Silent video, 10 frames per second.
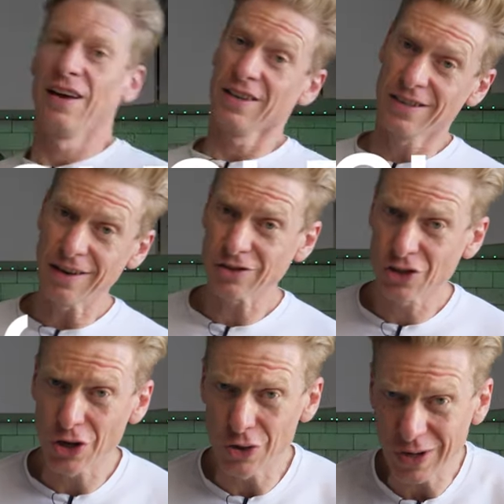It's now
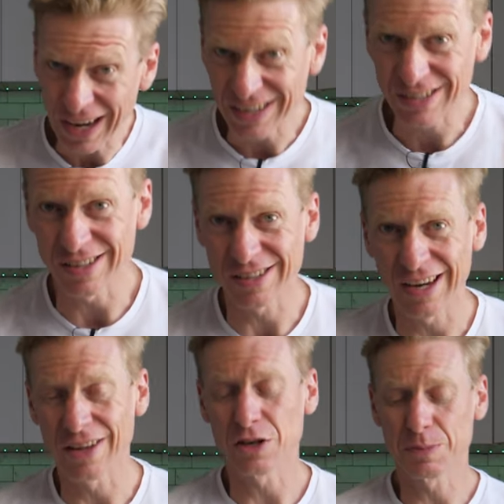two days since
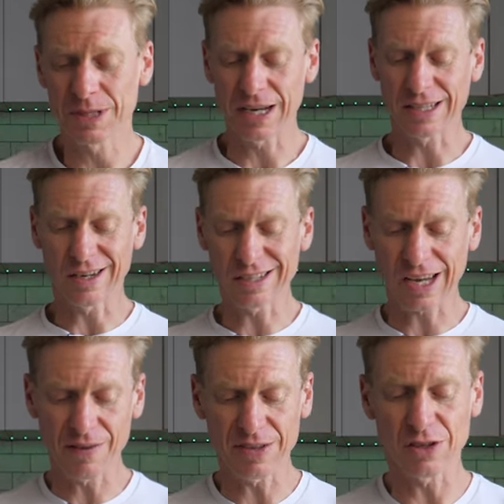I ate those potatoes. I
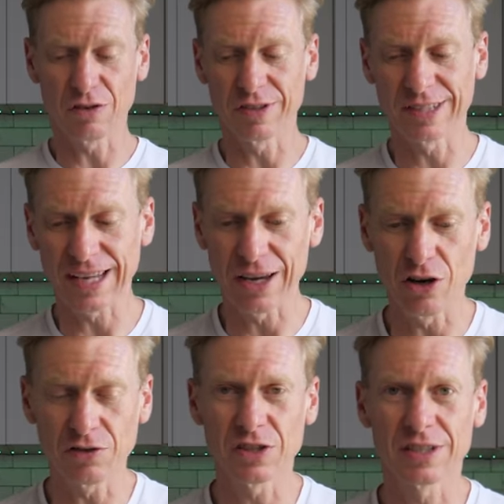gave myself a day
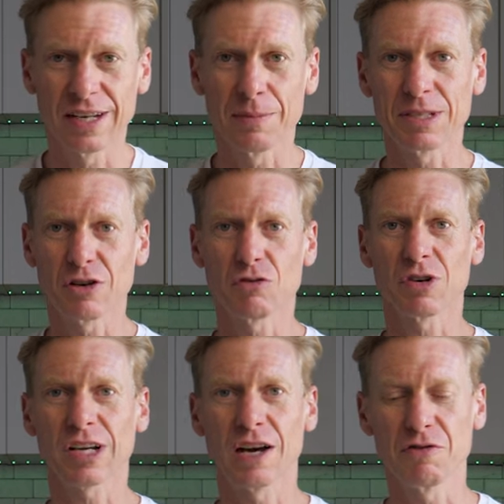off just to let myself
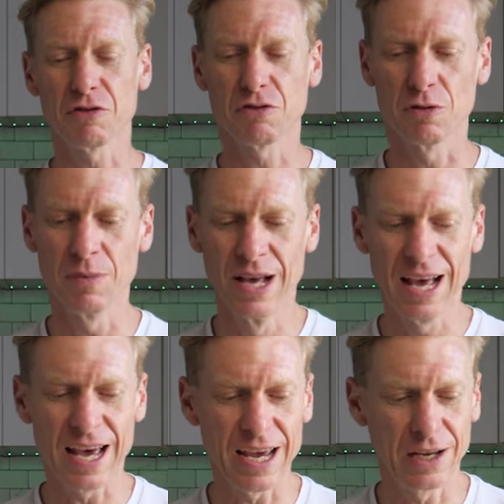recover from
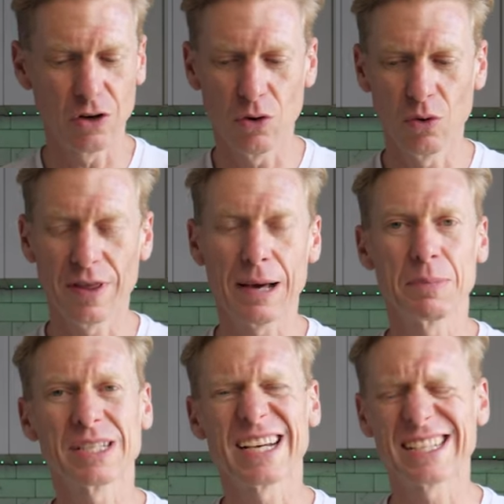eating all of that
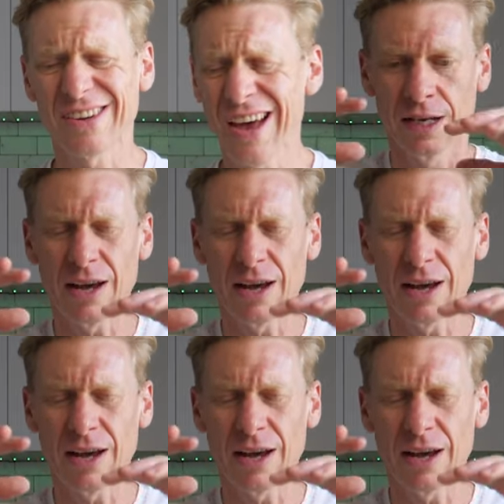potato.